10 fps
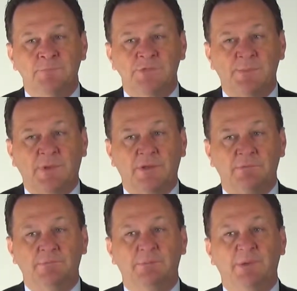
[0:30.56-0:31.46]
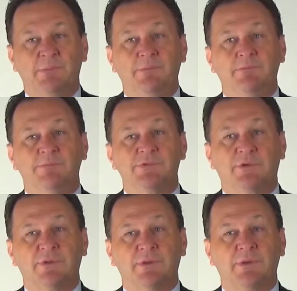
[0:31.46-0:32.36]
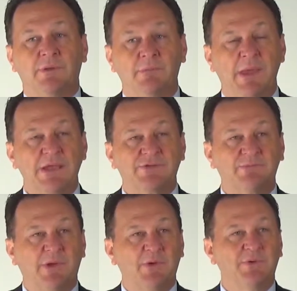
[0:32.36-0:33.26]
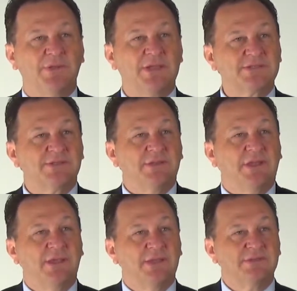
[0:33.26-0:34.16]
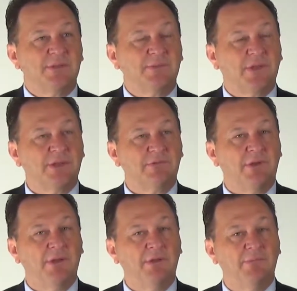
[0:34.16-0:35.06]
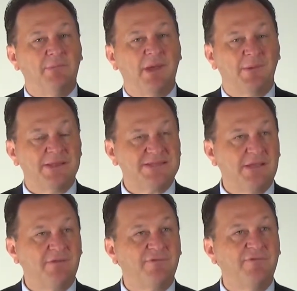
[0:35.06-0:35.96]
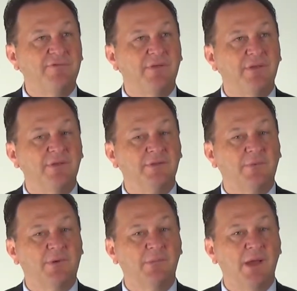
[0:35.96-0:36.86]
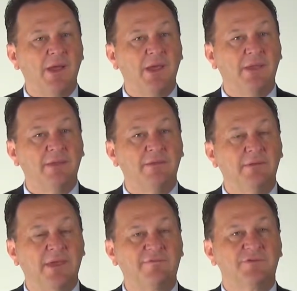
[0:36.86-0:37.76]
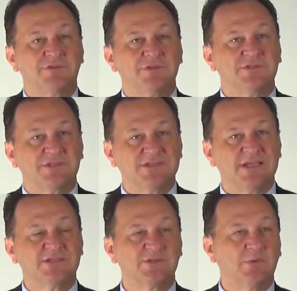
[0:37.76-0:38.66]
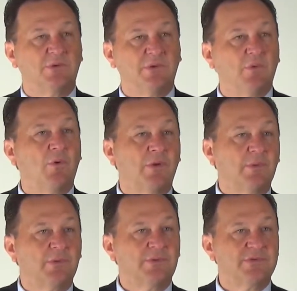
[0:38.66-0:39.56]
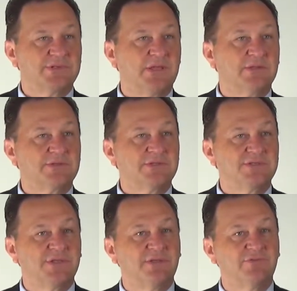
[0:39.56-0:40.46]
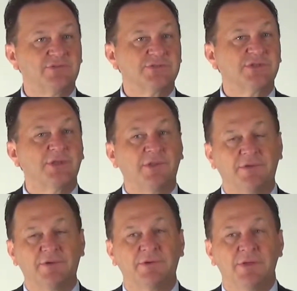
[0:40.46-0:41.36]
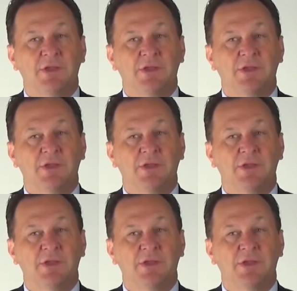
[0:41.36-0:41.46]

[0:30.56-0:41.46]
Something I could be sort of the master of my own destiny again, something I could run by myself and where my efforts and successes were rewarded with results instead of just another